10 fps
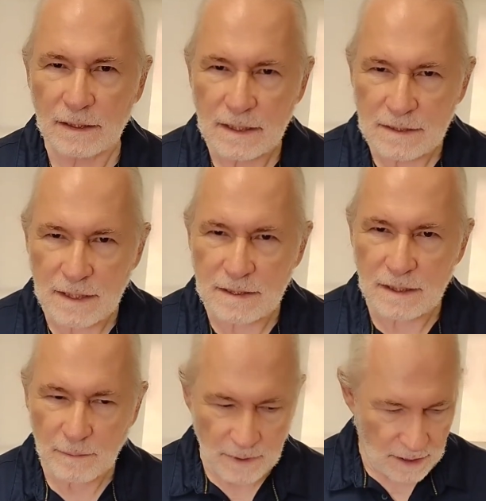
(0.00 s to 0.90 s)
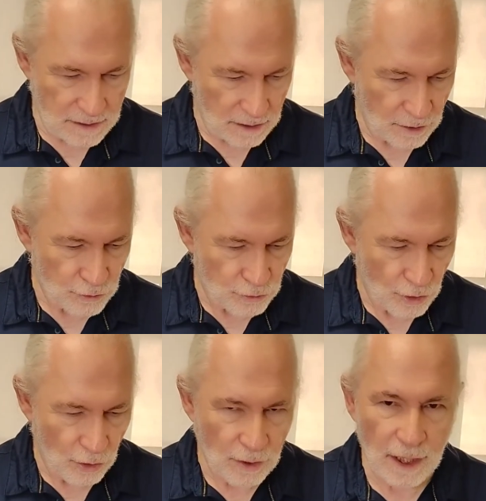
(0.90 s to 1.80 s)
system is a
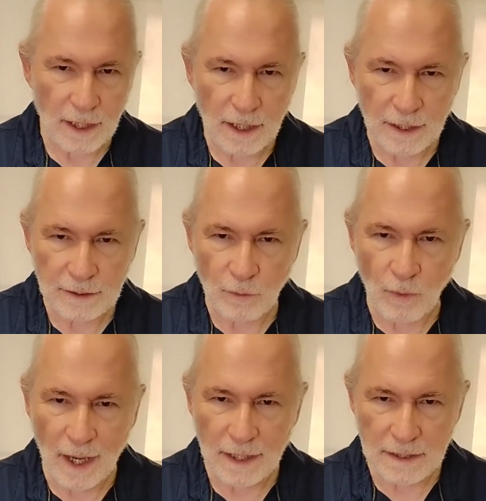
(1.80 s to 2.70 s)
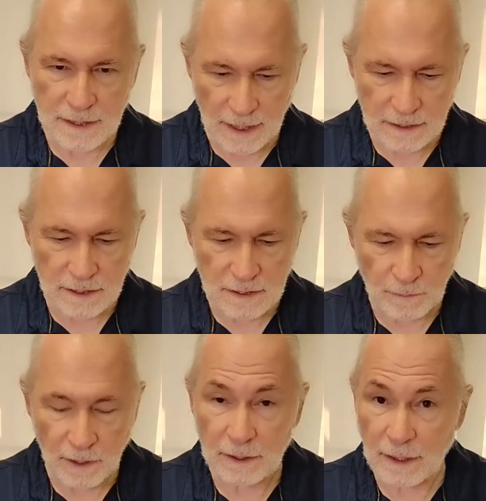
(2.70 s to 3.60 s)
controller and a wireless access
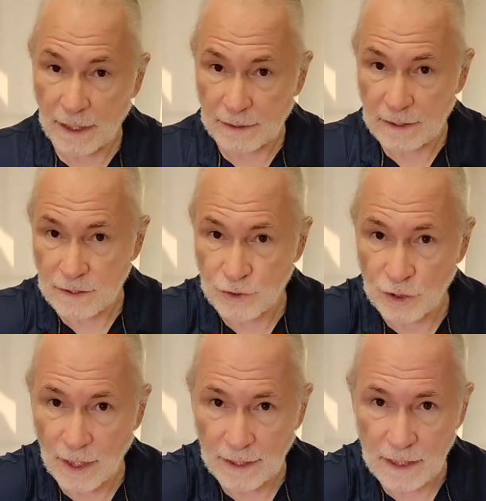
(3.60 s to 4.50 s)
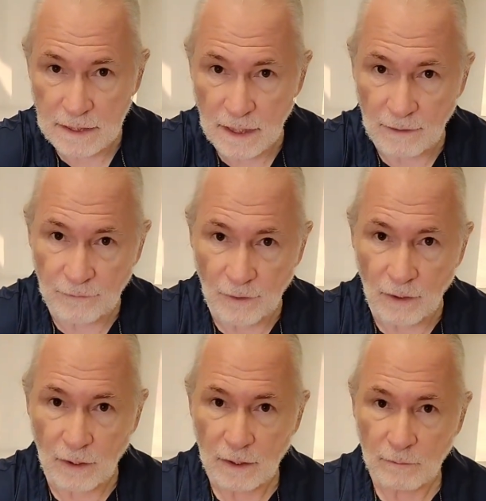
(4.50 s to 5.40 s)
point like this
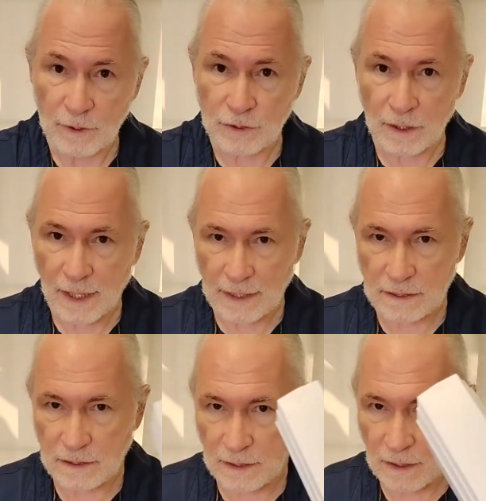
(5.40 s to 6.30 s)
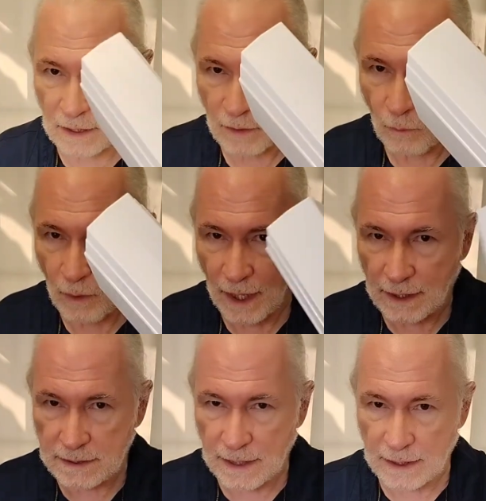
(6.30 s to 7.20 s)
GISR4, which connects to the
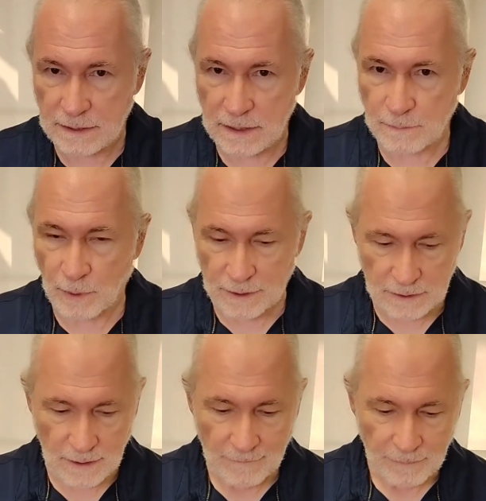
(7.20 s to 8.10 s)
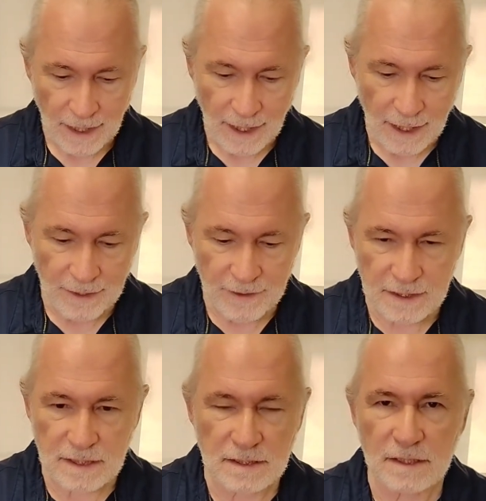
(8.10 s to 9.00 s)
wireless access point, and
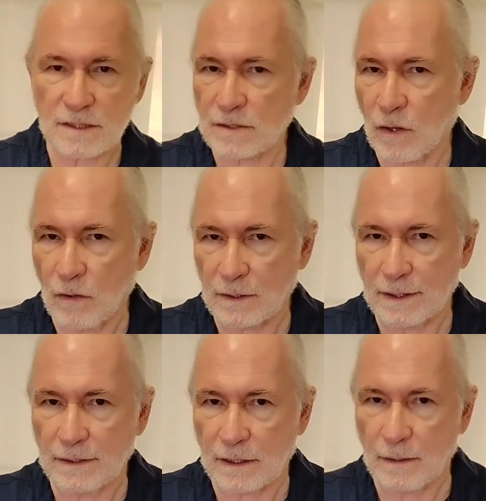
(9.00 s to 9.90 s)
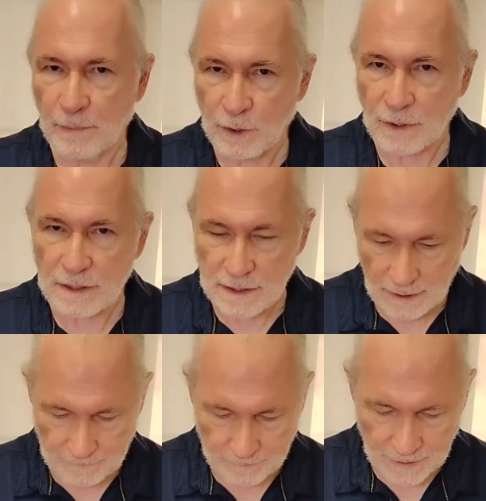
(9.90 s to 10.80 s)
this is installed in the
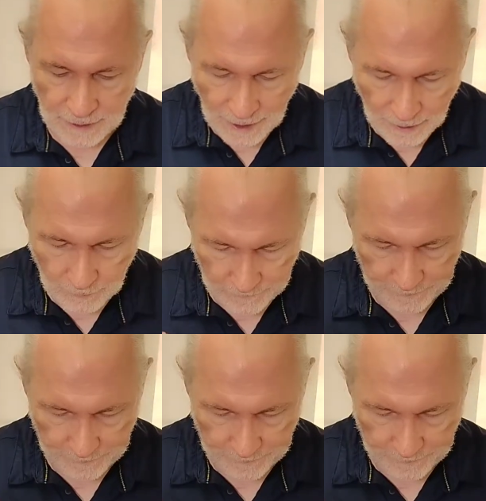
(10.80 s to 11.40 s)
community. Now,